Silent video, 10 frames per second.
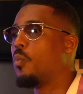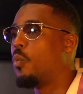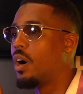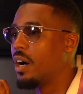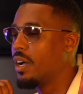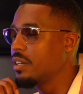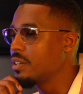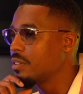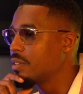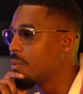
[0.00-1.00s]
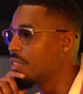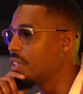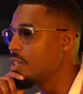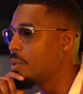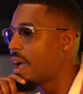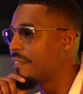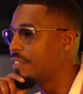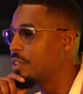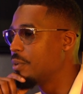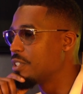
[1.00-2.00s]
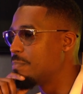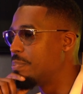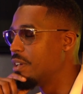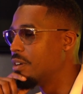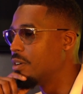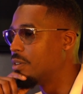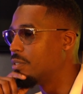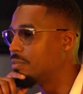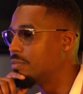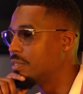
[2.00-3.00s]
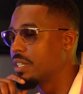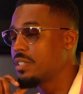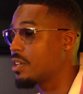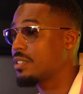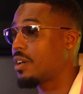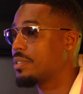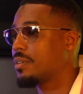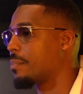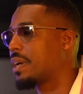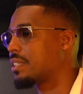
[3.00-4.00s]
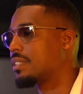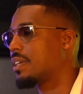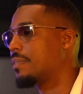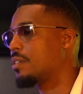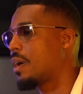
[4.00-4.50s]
one one thing you have to do is build it's, it's always gonna come back to the same thing.